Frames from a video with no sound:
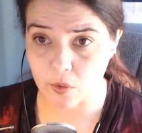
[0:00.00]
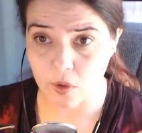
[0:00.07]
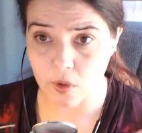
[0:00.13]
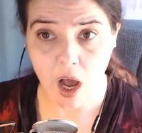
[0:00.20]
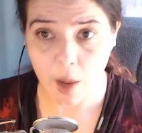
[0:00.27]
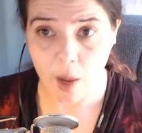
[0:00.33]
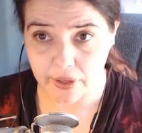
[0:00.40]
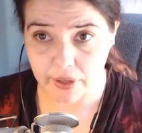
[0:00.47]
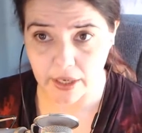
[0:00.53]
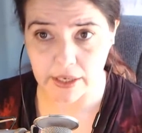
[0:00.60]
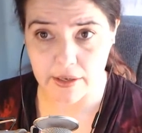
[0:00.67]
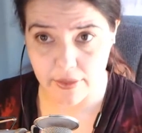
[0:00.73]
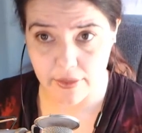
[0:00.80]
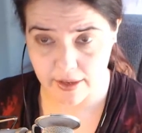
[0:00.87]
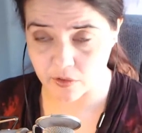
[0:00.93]

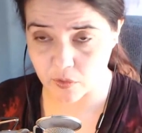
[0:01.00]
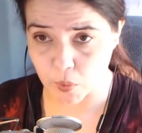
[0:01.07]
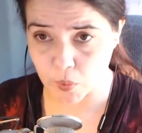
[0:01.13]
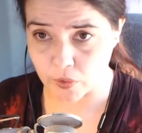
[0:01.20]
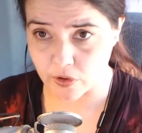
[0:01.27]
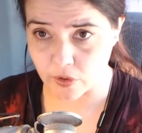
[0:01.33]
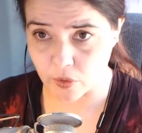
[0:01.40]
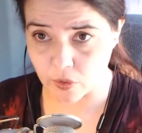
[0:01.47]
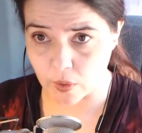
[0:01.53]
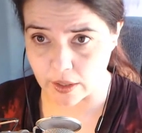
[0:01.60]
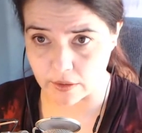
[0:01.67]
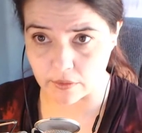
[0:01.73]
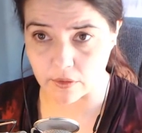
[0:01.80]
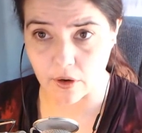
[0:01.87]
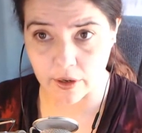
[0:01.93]
complicated things when we're
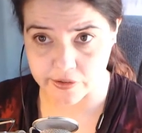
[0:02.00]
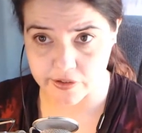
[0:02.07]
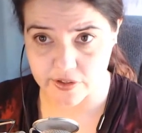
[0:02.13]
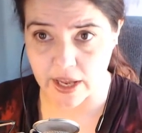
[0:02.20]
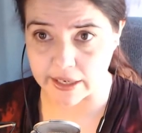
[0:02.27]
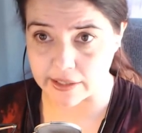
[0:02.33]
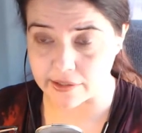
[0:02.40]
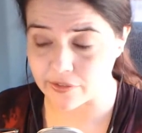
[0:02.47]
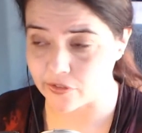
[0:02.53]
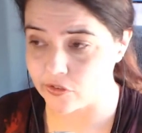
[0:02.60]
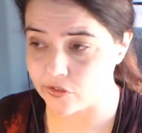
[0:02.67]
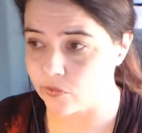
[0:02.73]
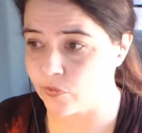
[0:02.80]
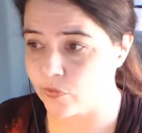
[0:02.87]
doing our science.